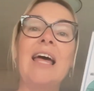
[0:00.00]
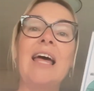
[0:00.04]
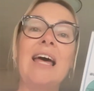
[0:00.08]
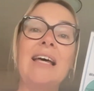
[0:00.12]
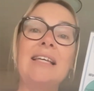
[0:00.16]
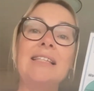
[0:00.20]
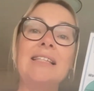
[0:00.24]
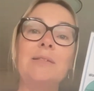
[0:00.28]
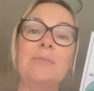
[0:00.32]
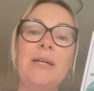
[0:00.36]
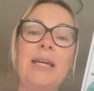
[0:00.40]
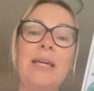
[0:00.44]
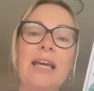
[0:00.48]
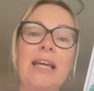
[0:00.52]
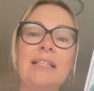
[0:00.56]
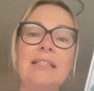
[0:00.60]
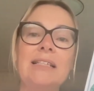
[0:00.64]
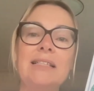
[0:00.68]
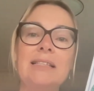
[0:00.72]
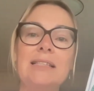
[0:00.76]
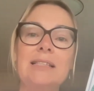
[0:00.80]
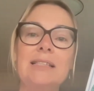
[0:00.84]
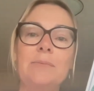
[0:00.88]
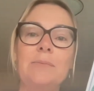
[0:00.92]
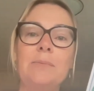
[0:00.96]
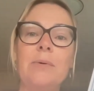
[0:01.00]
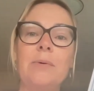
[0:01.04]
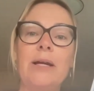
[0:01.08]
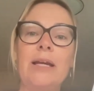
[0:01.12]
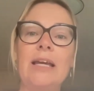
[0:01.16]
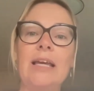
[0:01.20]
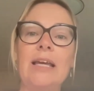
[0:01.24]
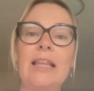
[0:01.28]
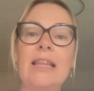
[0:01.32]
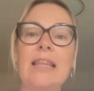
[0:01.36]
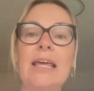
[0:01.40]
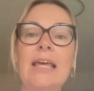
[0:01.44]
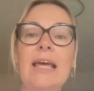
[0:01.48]
As we enter
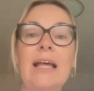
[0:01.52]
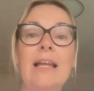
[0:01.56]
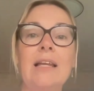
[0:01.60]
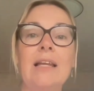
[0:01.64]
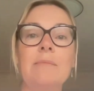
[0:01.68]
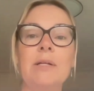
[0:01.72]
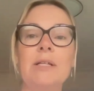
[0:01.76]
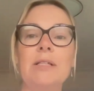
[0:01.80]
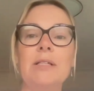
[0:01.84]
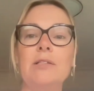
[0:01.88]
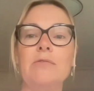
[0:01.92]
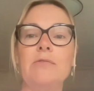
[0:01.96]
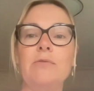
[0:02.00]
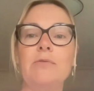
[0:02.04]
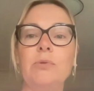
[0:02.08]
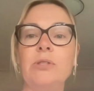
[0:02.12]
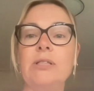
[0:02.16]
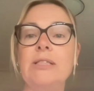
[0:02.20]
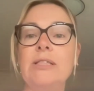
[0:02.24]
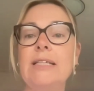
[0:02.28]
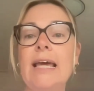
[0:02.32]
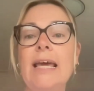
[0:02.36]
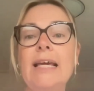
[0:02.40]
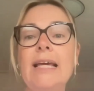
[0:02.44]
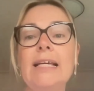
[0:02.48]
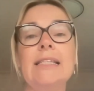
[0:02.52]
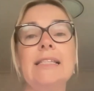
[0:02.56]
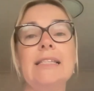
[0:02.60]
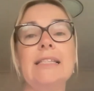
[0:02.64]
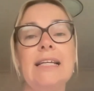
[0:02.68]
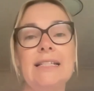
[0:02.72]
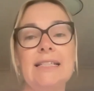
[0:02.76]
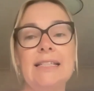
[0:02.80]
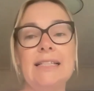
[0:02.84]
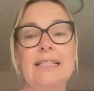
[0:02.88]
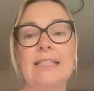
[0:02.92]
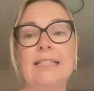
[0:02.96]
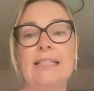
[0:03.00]
spring, the element of wood takes
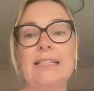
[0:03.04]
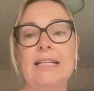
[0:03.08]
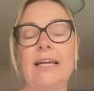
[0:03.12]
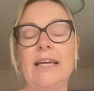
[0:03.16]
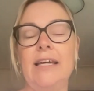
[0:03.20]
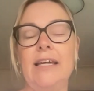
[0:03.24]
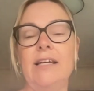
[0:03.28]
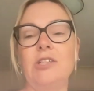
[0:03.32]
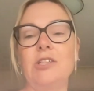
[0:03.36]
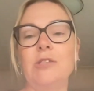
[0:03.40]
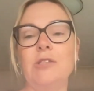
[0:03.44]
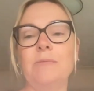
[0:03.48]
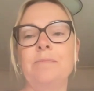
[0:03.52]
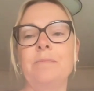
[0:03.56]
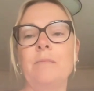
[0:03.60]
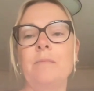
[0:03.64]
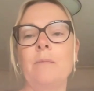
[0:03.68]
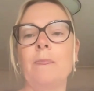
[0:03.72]
center stage.